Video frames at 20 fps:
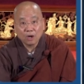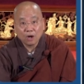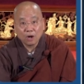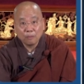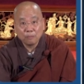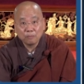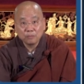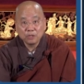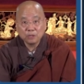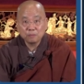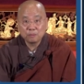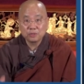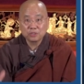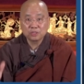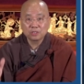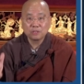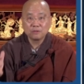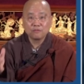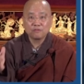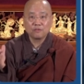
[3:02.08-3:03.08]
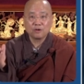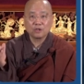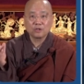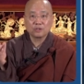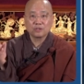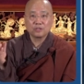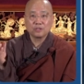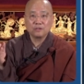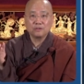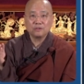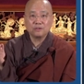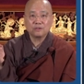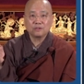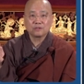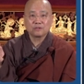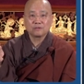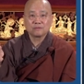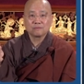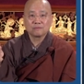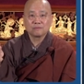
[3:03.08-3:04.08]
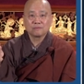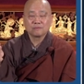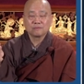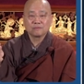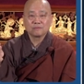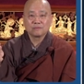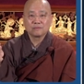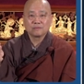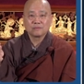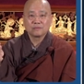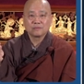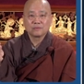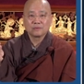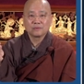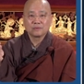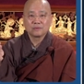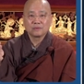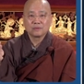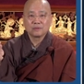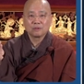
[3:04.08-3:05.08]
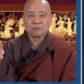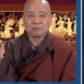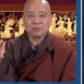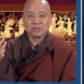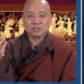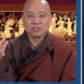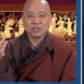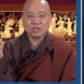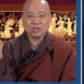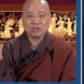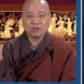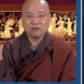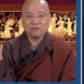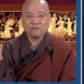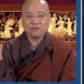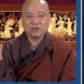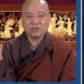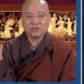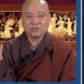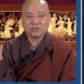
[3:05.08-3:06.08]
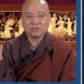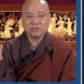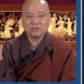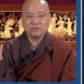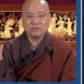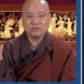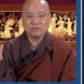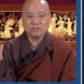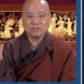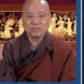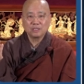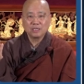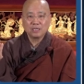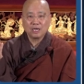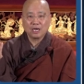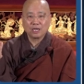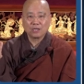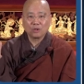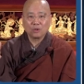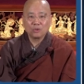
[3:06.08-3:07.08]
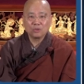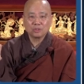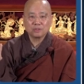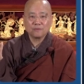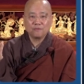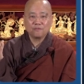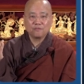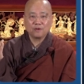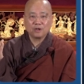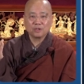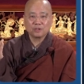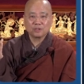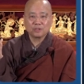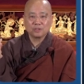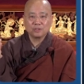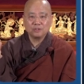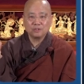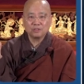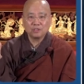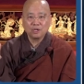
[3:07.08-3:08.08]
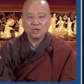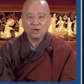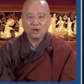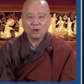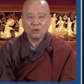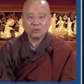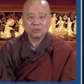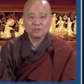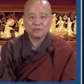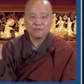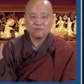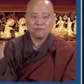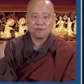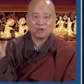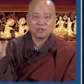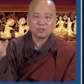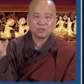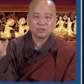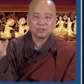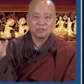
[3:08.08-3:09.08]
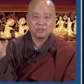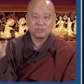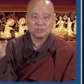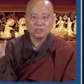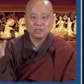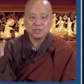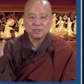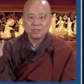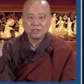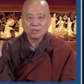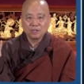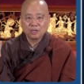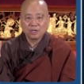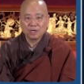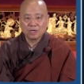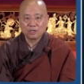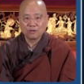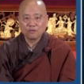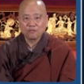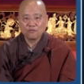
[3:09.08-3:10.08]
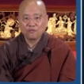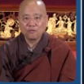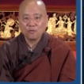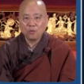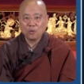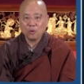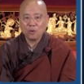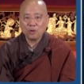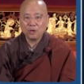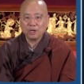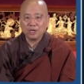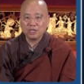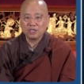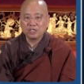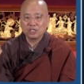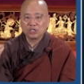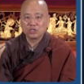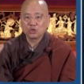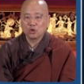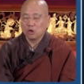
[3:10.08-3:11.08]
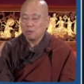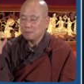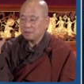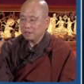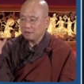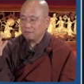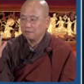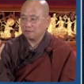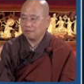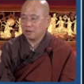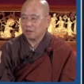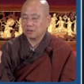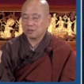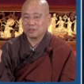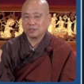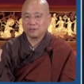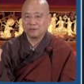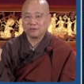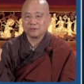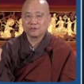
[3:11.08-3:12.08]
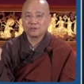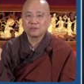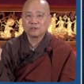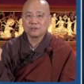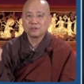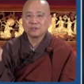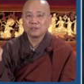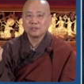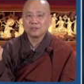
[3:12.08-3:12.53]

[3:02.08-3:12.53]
omnipresent functions, particular functions, unwholesome functions, wholesome functions, and the 4 indeterminate functions.